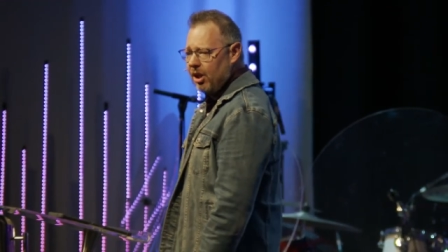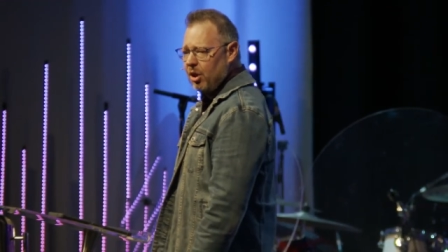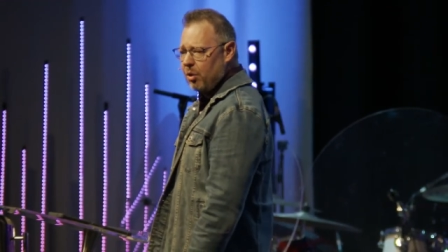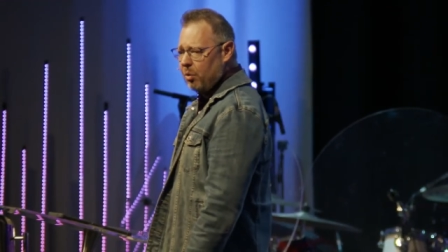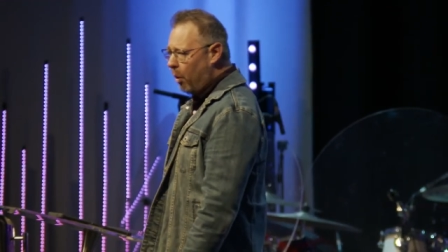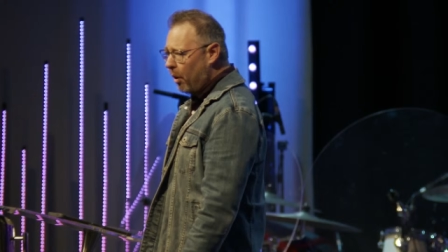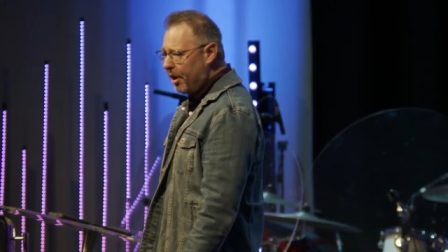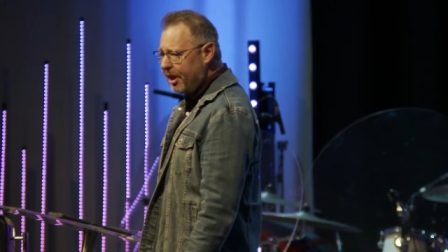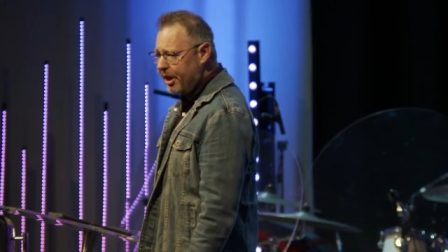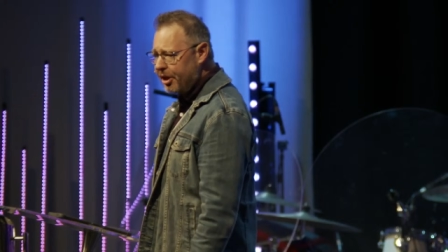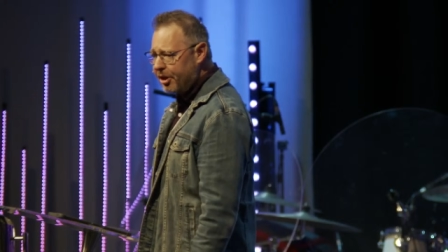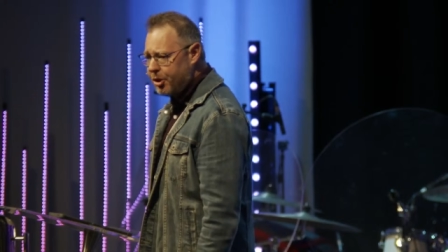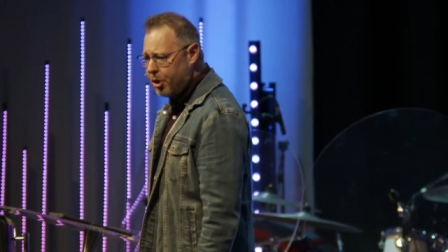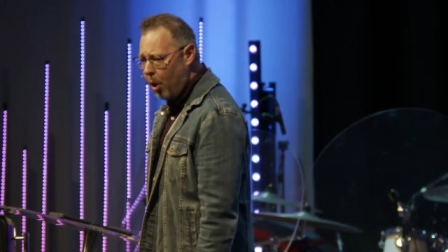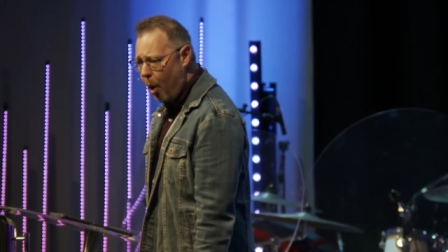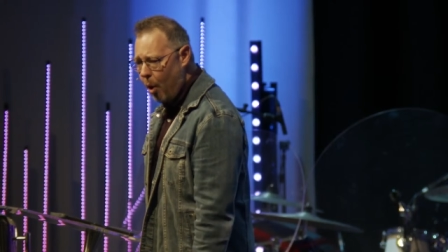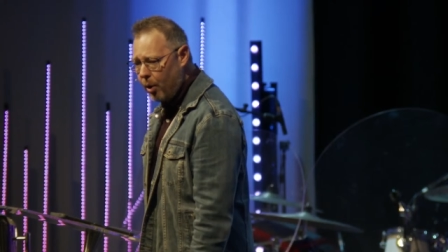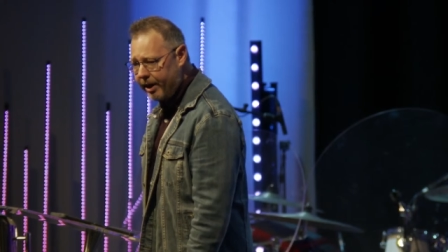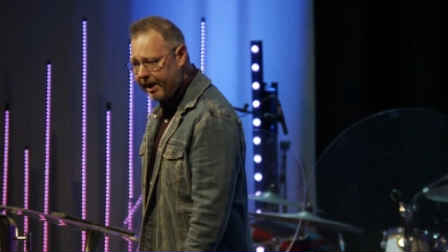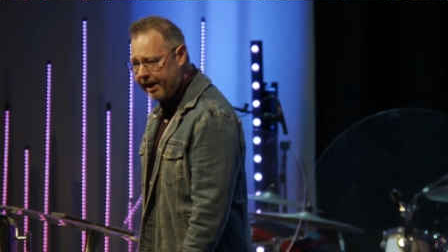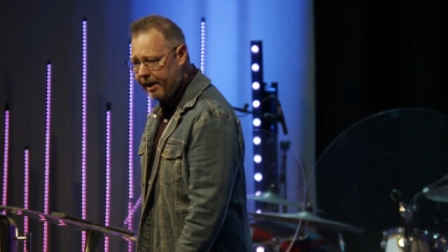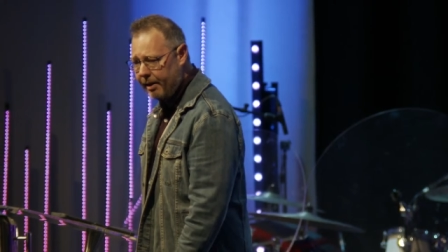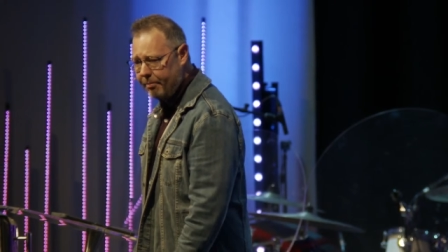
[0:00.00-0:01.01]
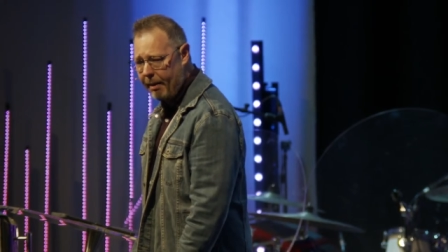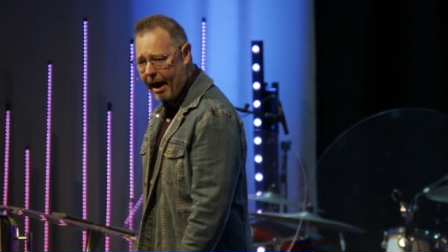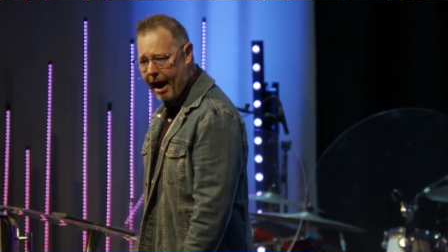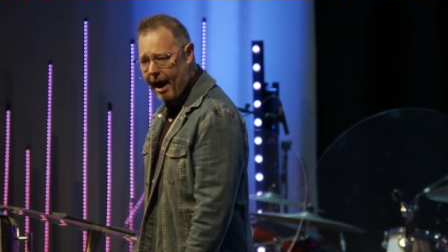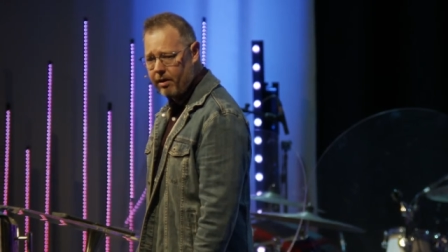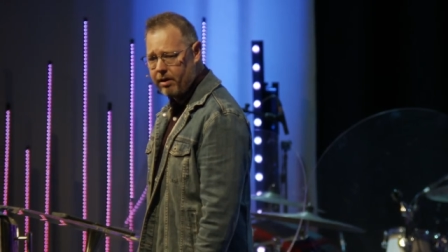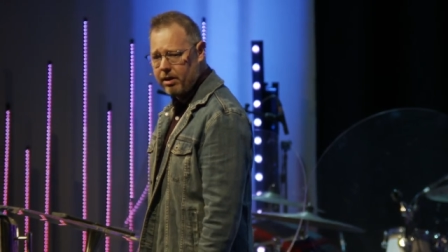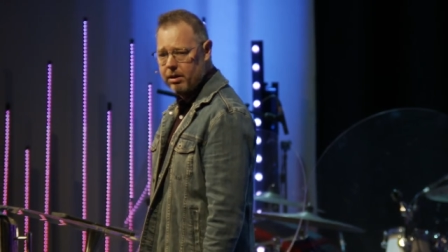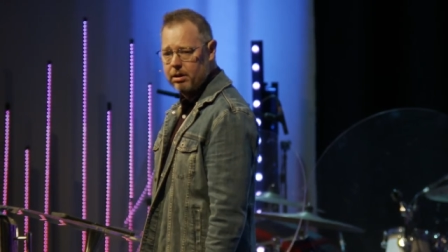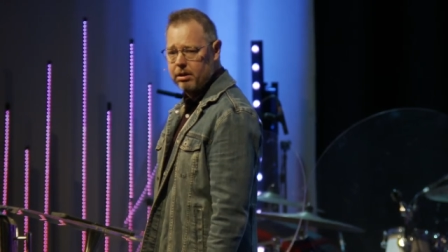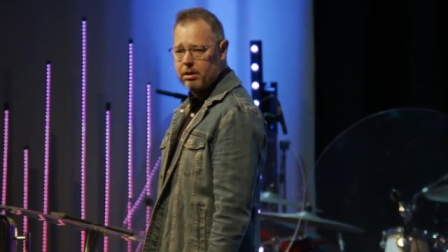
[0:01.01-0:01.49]
what are you talking
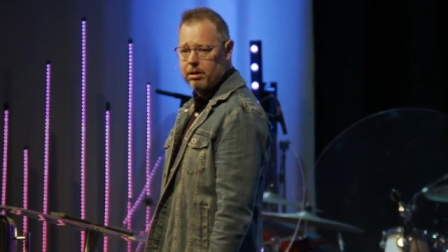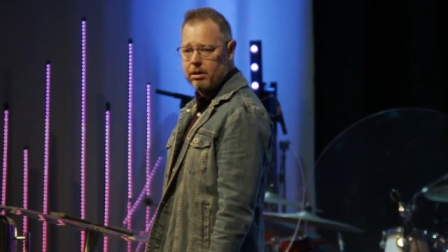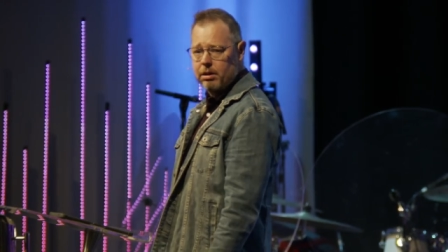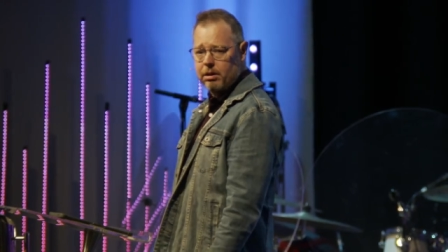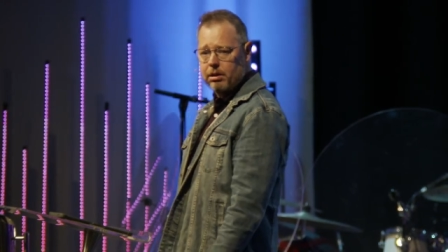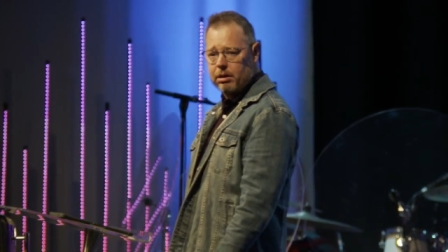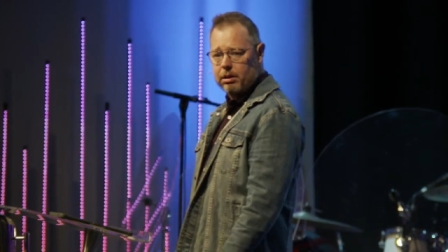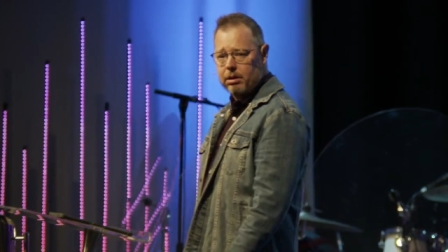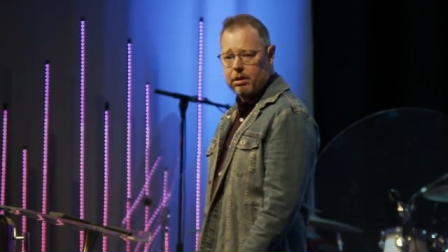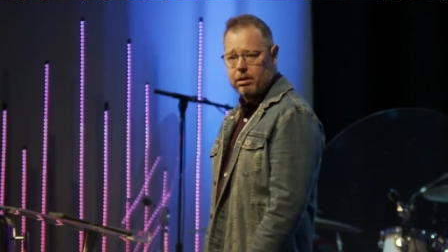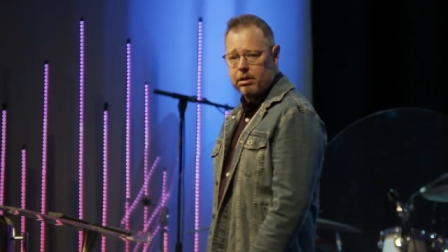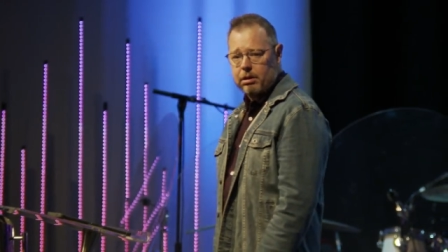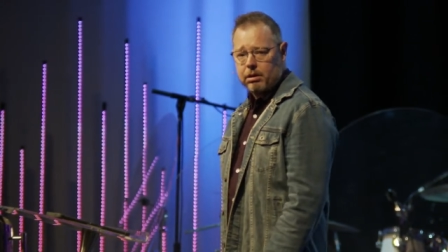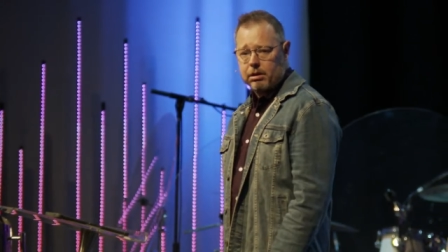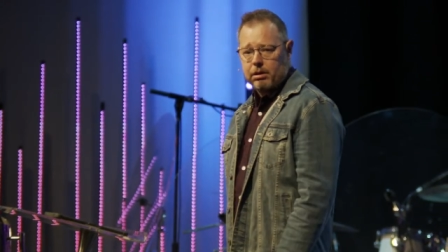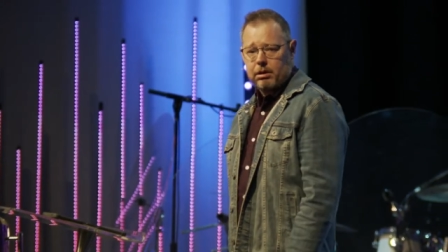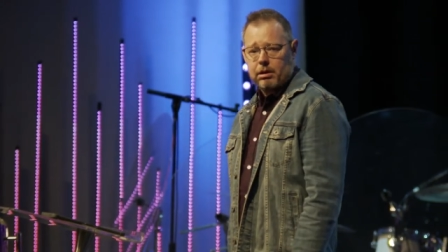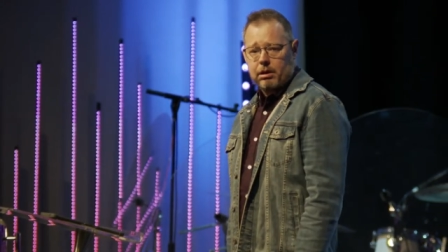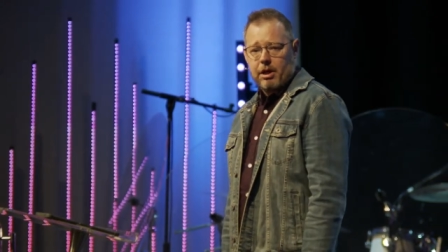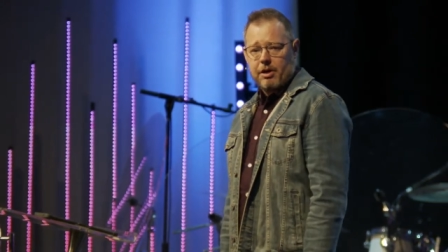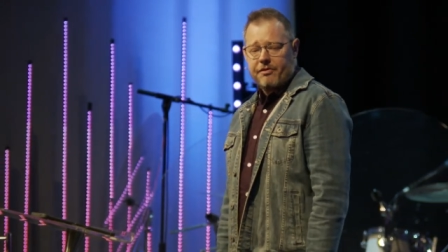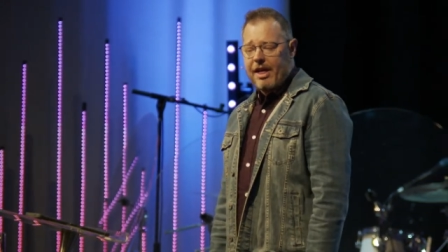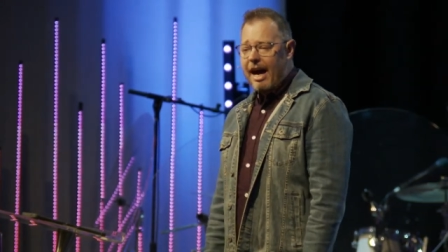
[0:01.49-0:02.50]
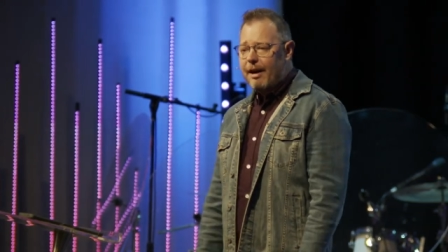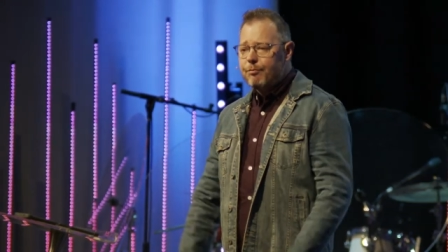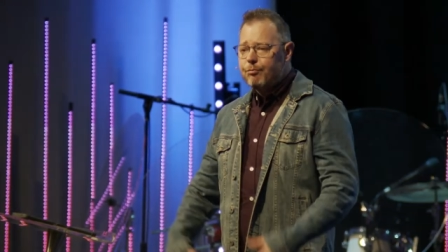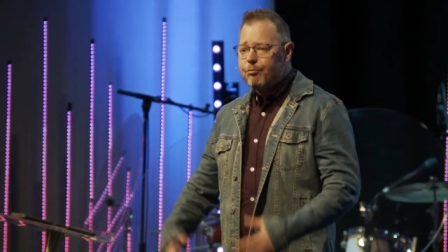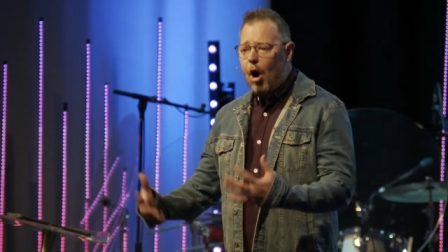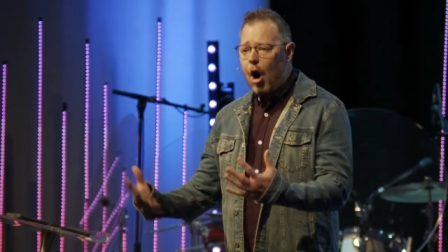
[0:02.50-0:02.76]
about? That